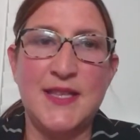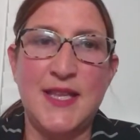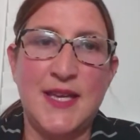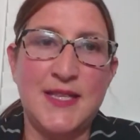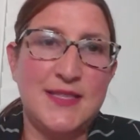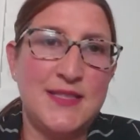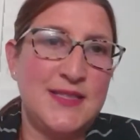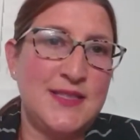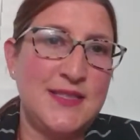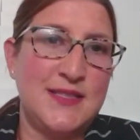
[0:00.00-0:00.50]

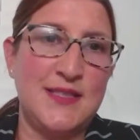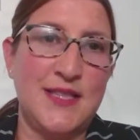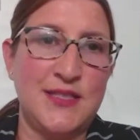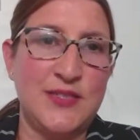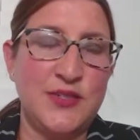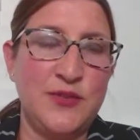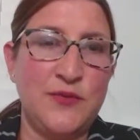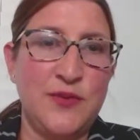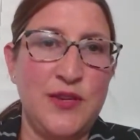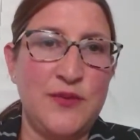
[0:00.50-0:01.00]

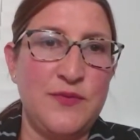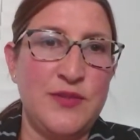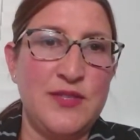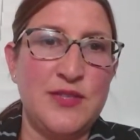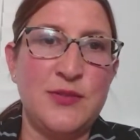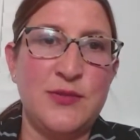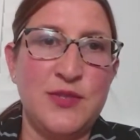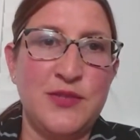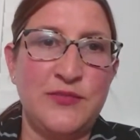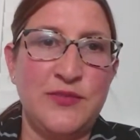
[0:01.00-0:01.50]
That's a great
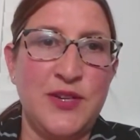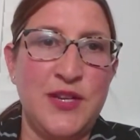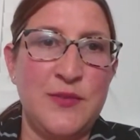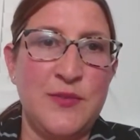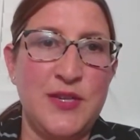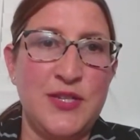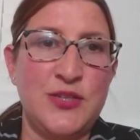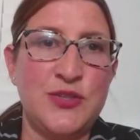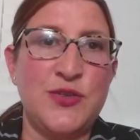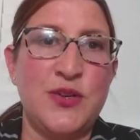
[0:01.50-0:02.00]
resource for
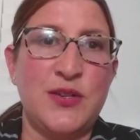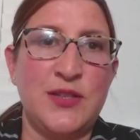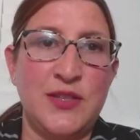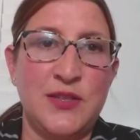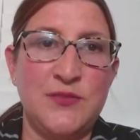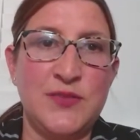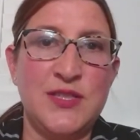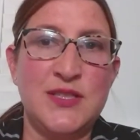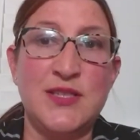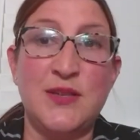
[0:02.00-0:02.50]
anybody
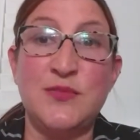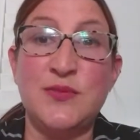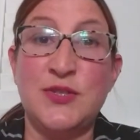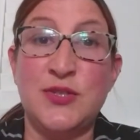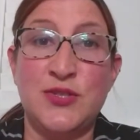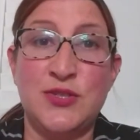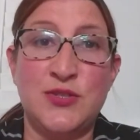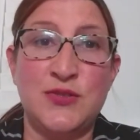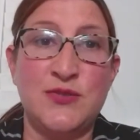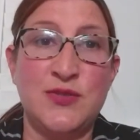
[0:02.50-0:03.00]
struggling with
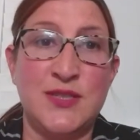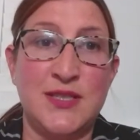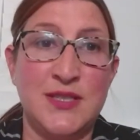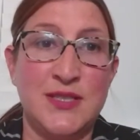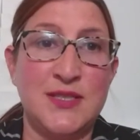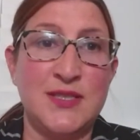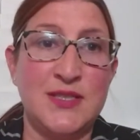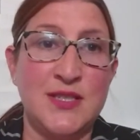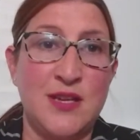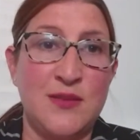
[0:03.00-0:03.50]
substance use
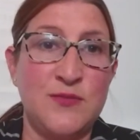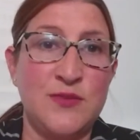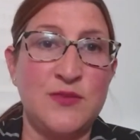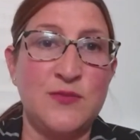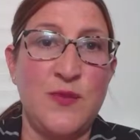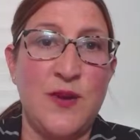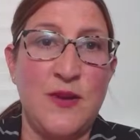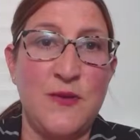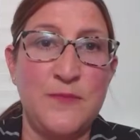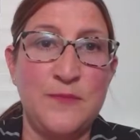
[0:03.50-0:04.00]
at this time
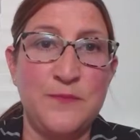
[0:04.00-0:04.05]
as